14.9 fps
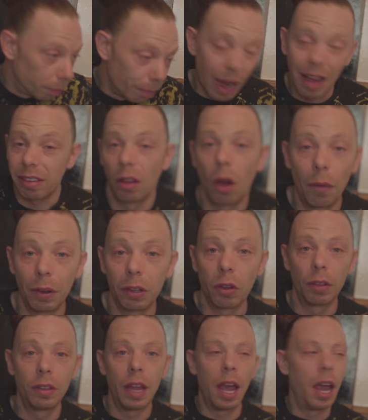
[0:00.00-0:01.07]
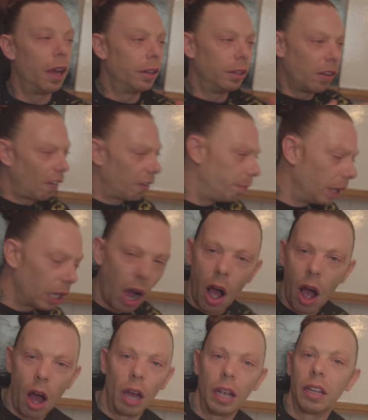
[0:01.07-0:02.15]
Myself is on there, not big
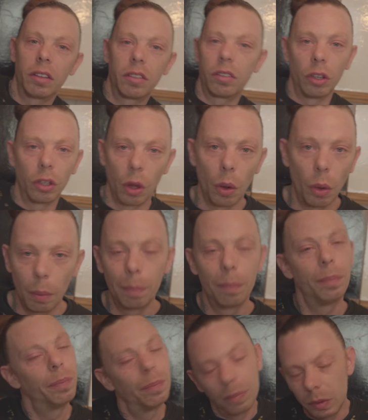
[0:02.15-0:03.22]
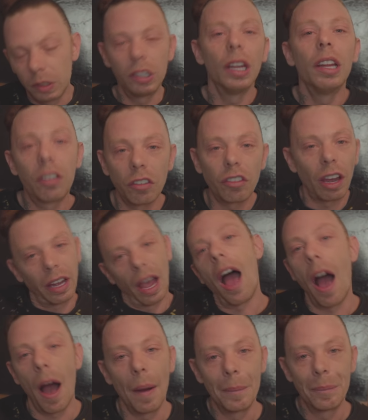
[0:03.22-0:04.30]
artists, you know, you need to check it
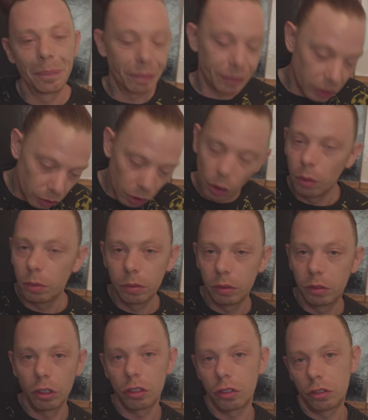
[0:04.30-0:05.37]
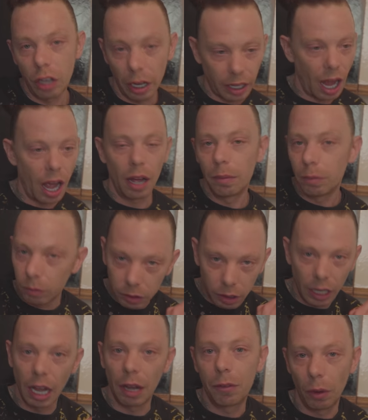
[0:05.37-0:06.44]
out. You know, just check out
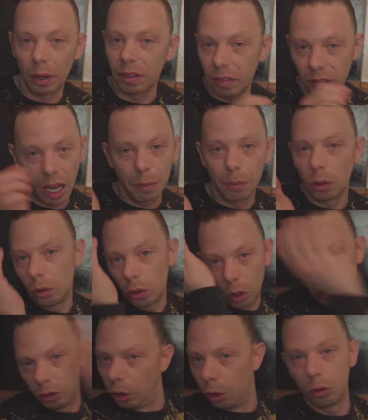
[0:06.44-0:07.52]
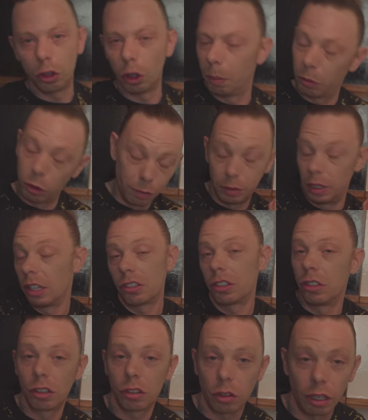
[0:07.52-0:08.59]
Connect Four Entertainment on YouTube. You
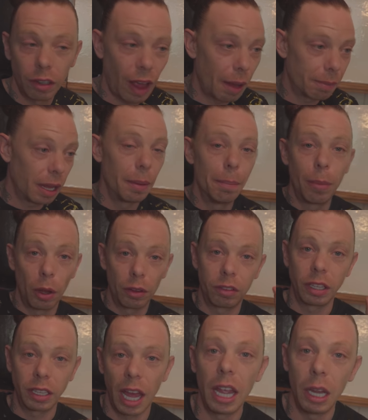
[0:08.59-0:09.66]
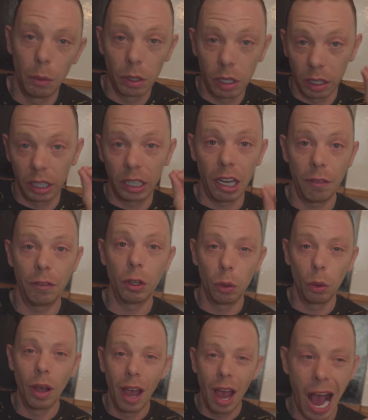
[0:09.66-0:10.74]
literally just got to type in. But today we're gonna give
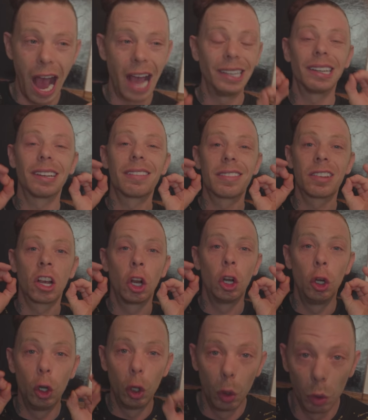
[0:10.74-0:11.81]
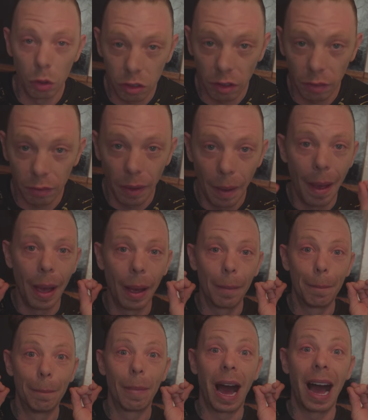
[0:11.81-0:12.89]
you an exclusive
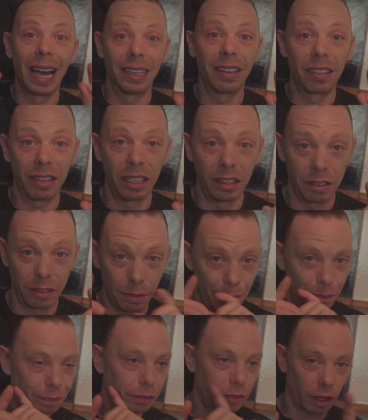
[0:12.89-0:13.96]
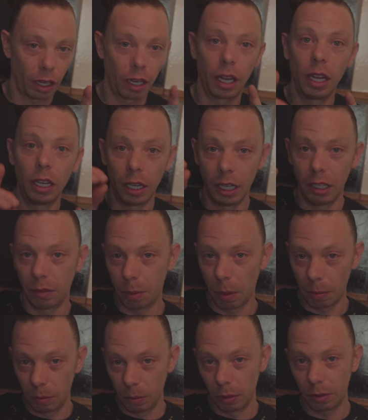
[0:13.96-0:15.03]
behind the scenes. He's
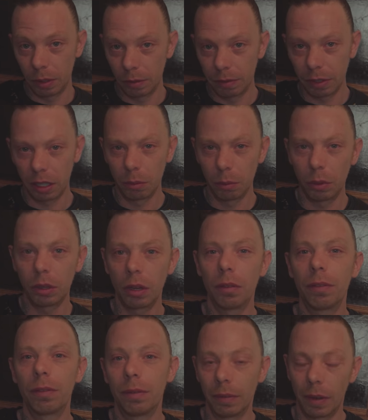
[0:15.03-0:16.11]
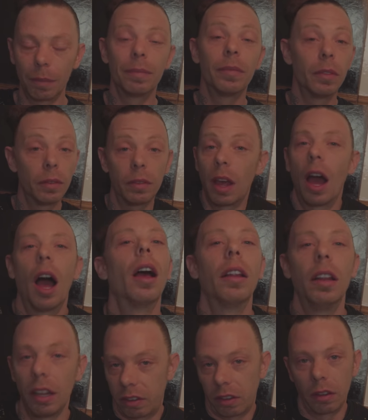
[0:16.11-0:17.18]
probably looking, thinking, what the?
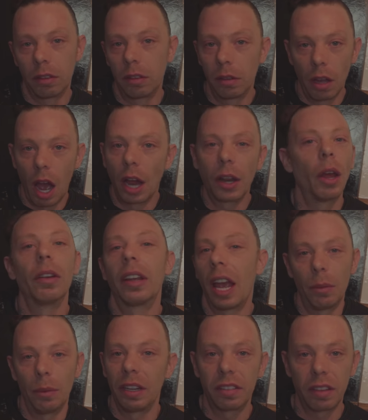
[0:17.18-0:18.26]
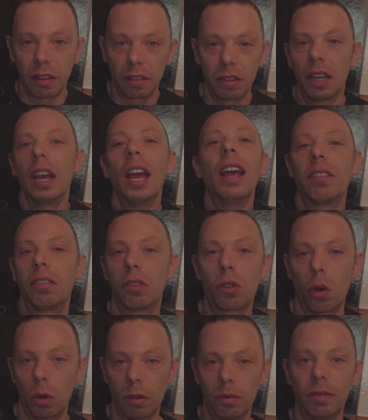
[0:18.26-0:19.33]
Listen, I don't care what he says. It's his
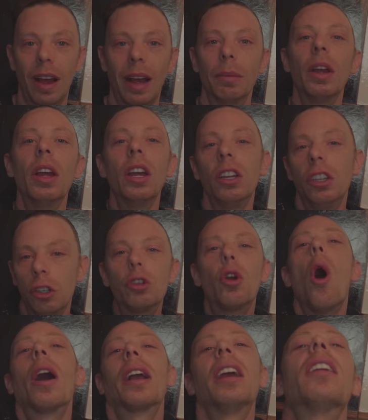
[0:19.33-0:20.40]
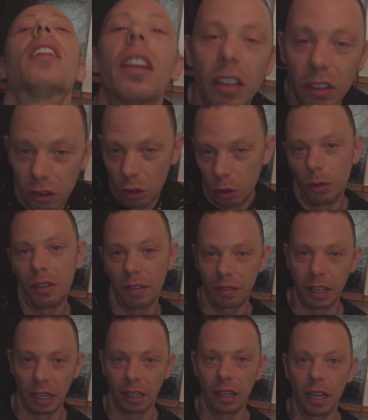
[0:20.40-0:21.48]
cook and vibe. You gotta get the exclusive
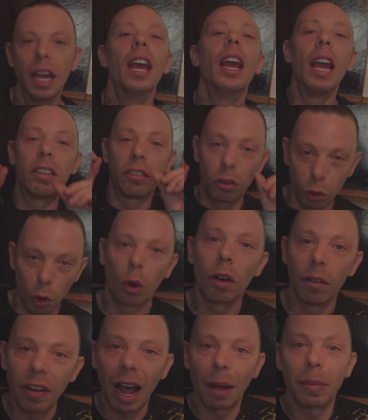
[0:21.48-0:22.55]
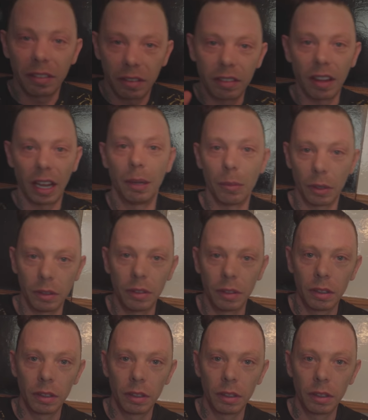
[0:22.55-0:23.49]
thing. It's his cook and vibe entertainment.